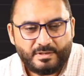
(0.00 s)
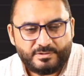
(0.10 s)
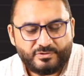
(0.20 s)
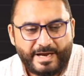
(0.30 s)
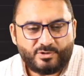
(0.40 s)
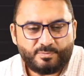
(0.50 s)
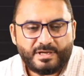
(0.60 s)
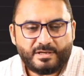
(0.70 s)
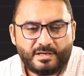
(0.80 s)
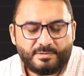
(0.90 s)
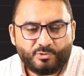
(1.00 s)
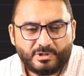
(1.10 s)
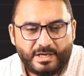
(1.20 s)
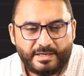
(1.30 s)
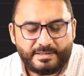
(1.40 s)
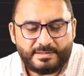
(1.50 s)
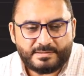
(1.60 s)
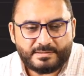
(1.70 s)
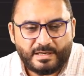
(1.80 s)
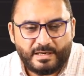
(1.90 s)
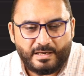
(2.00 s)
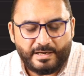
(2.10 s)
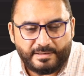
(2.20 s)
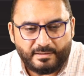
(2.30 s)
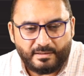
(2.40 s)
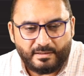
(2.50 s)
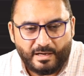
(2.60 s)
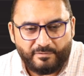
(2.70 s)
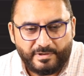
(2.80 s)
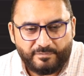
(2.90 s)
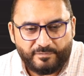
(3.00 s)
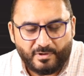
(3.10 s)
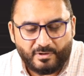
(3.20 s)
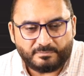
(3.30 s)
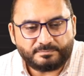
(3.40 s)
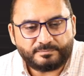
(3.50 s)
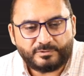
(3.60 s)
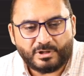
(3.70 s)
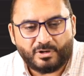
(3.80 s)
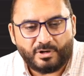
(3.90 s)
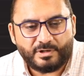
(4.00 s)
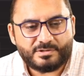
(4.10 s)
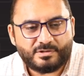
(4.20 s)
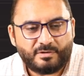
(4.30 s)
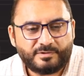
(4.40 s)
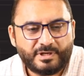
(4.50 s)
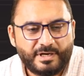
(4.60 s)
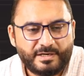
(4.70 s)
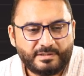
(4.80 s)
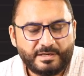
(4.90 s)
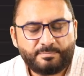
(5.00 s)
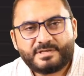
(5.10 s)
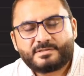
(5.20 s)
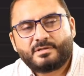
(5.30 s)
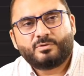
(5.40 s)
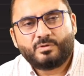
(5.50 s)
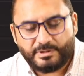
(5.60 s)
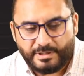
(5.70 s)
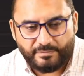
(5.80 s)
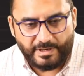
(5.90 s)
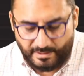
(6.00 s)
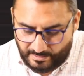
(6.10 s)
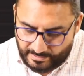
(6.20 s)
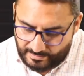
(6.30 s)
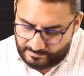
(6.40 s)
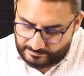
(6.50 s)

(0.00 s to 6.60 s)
Try to make input lines a little away from the corners of the gate. That makes the whole thing very clear.